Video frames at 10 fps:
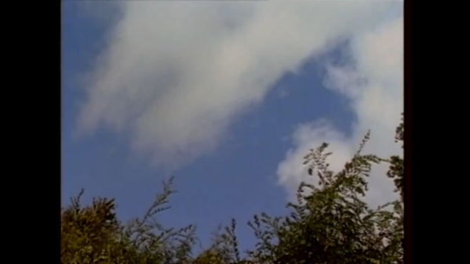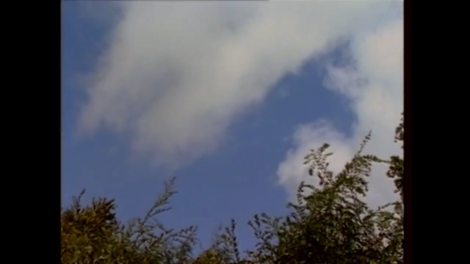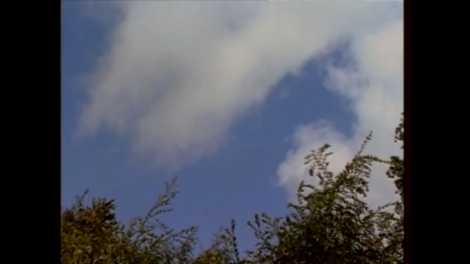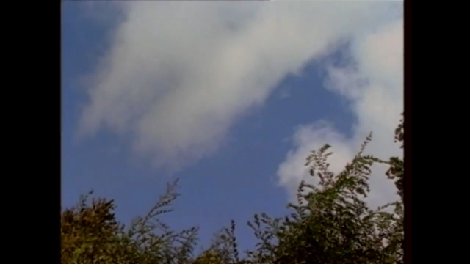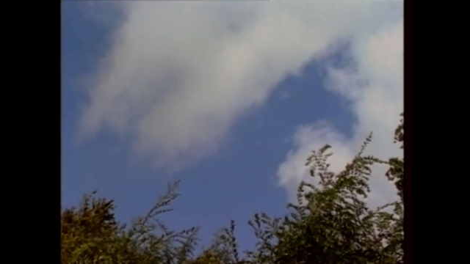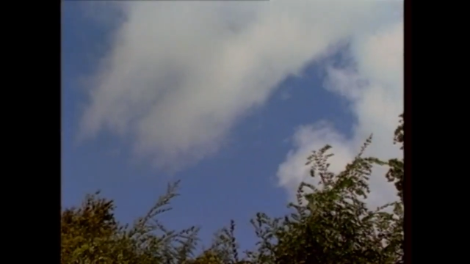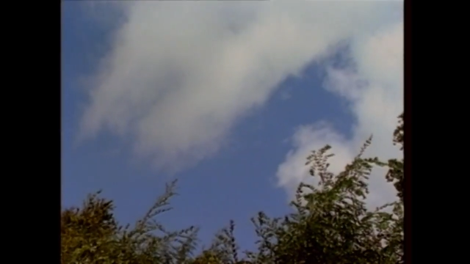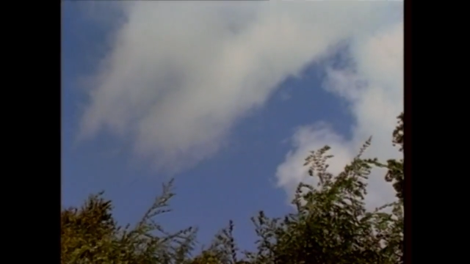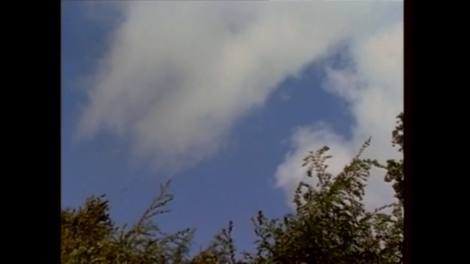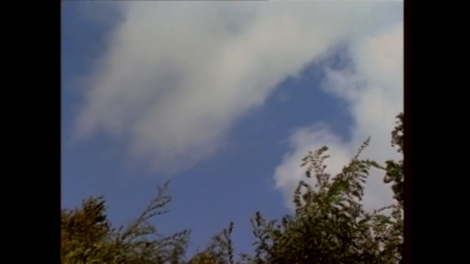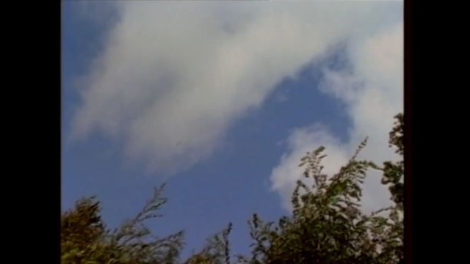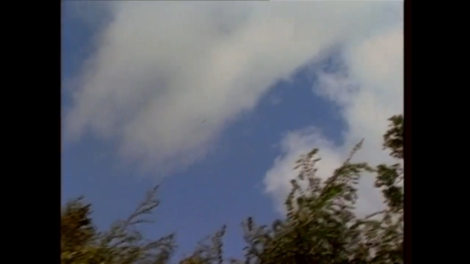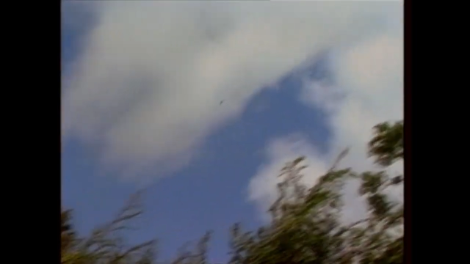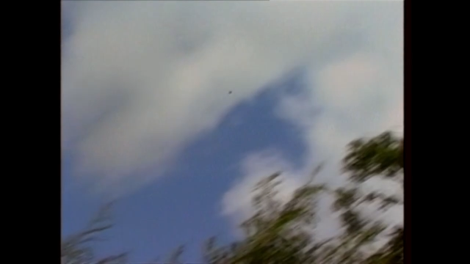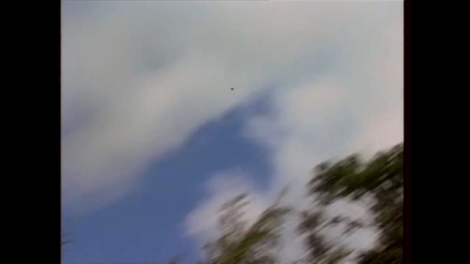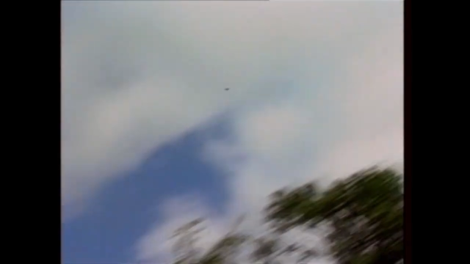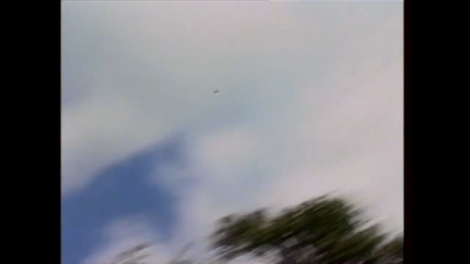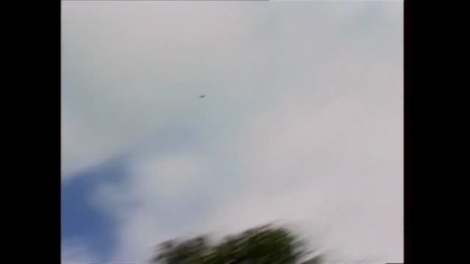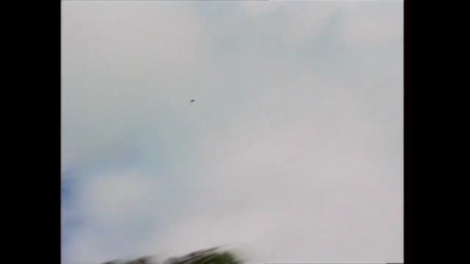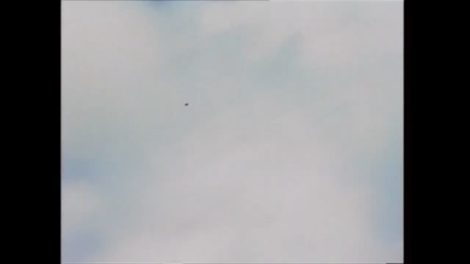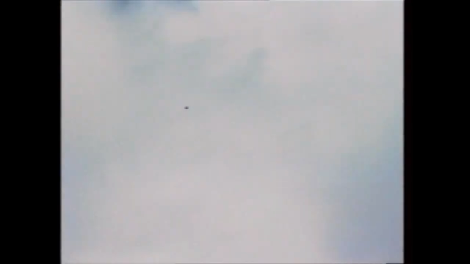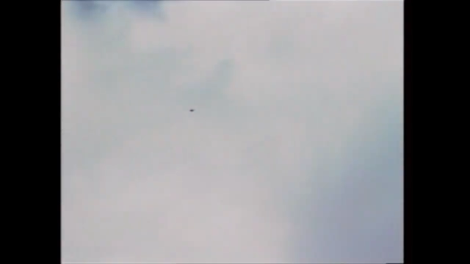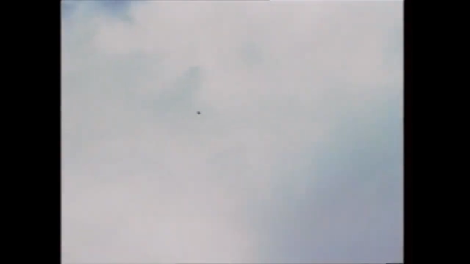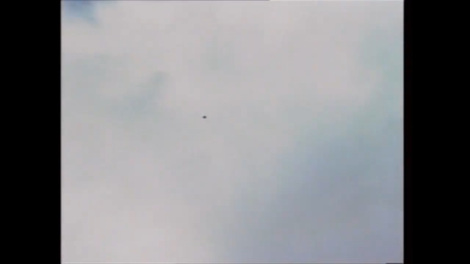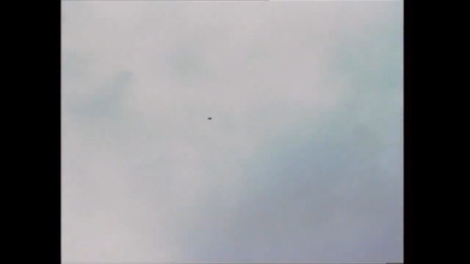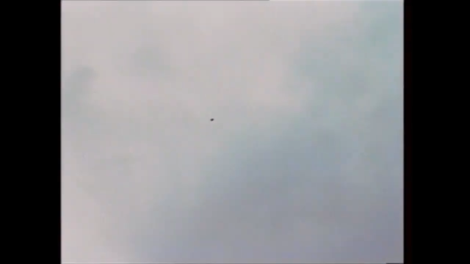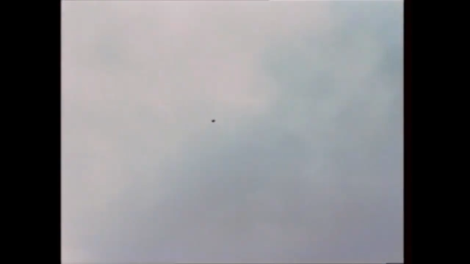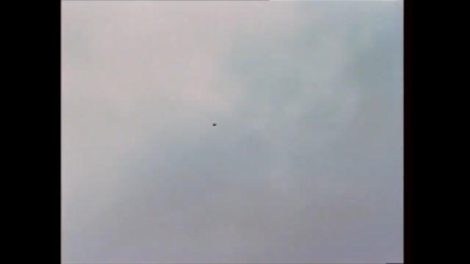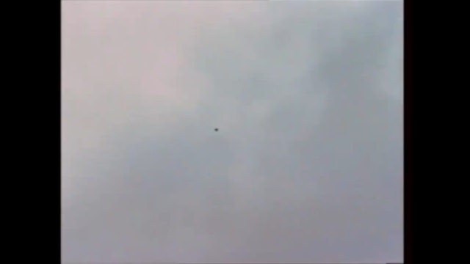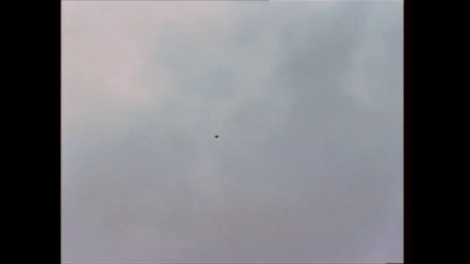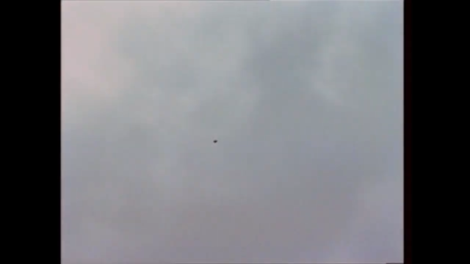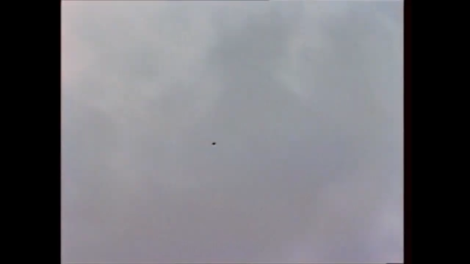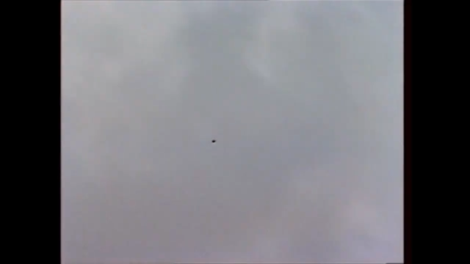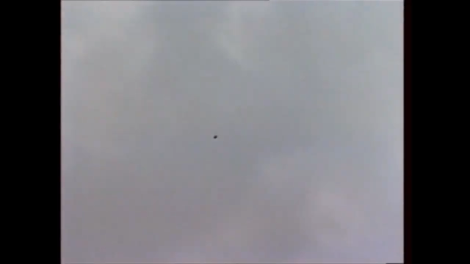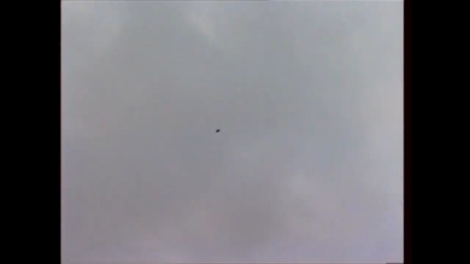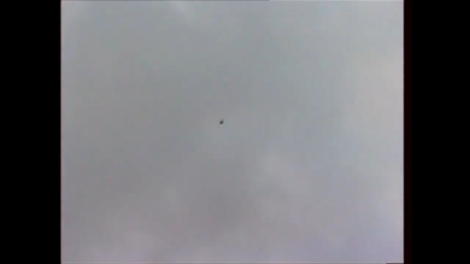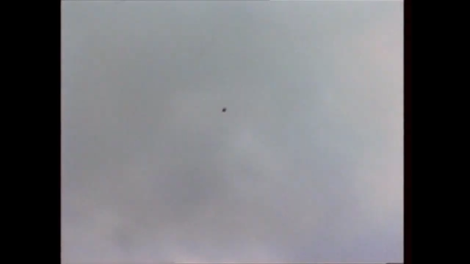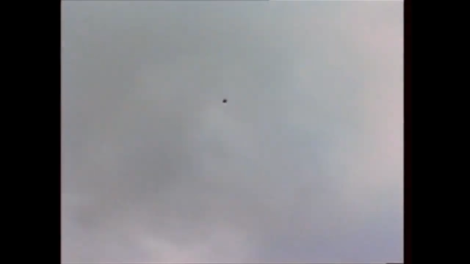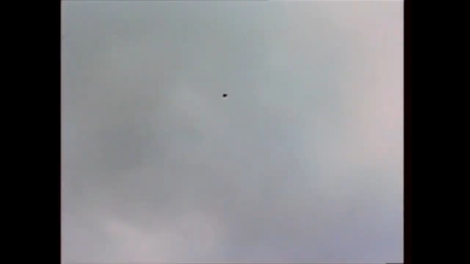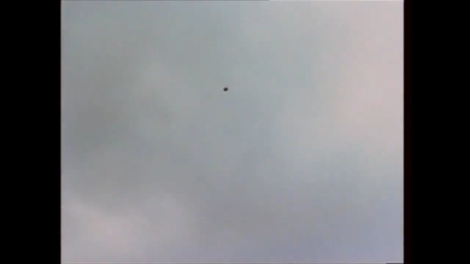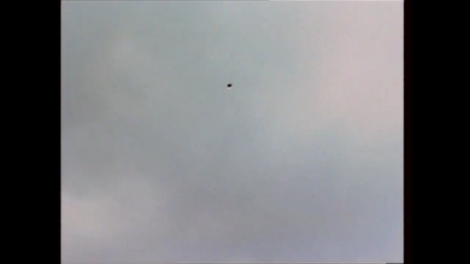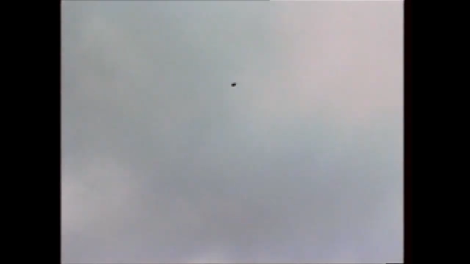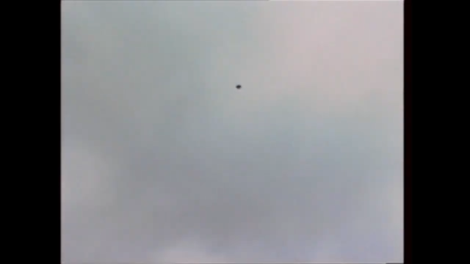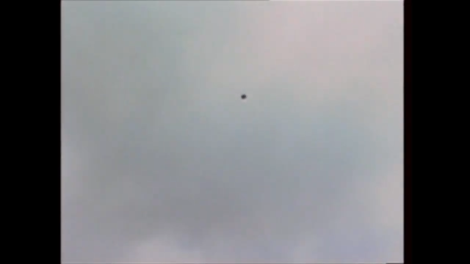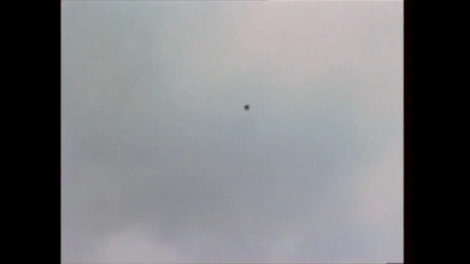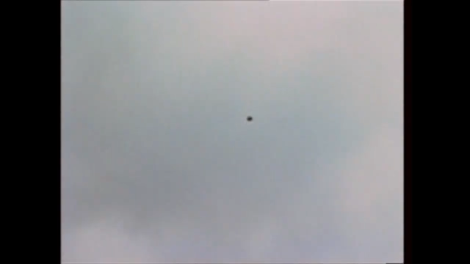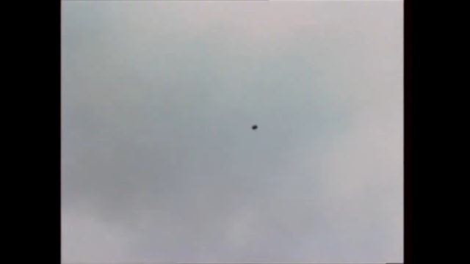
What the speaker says: No face is visible, so there are no lips to read.